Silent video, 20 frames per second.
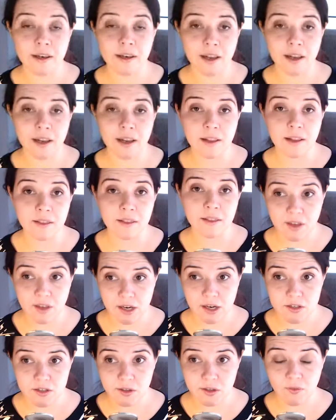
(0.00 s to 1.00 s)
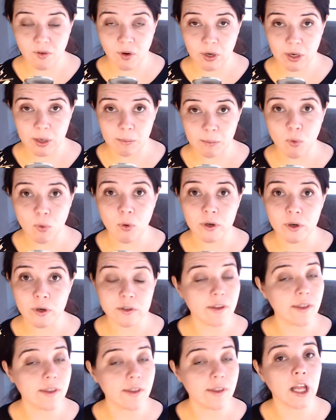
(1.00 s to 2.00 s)
and this is actually very
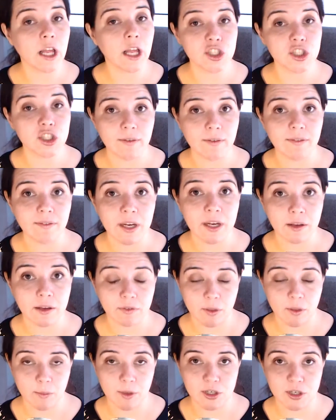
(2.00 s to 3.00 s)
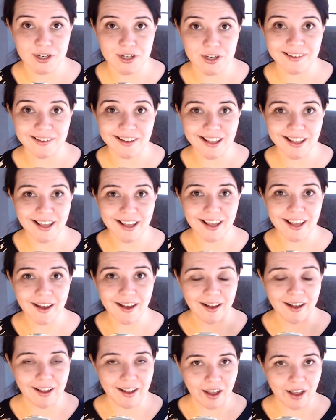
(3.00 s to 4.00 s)
important to the longevity of the mission.
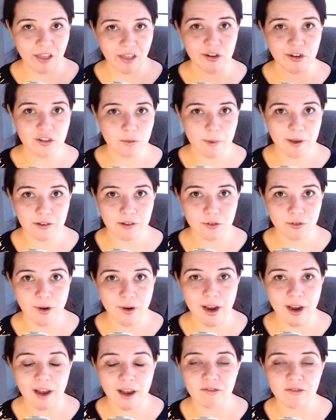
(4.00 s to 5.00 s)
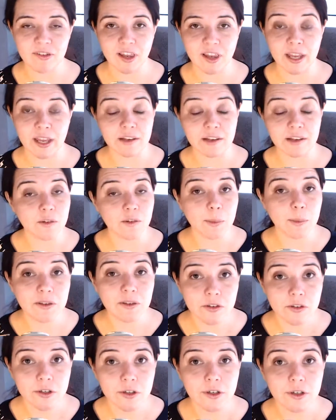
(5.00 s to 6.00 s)
Uh, other spacecraft like
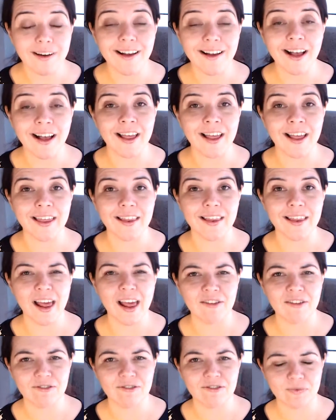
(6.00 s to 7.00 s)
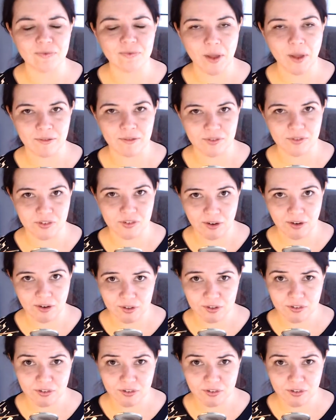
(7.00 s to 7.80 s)
Spitzer uh, have, have suffered